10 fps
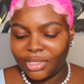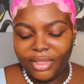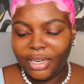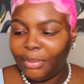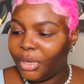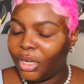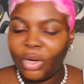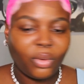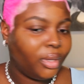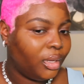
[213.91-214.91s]
And then I'm gonna
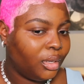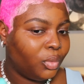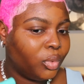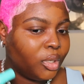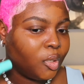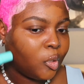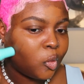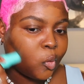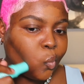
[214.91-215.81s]
go in with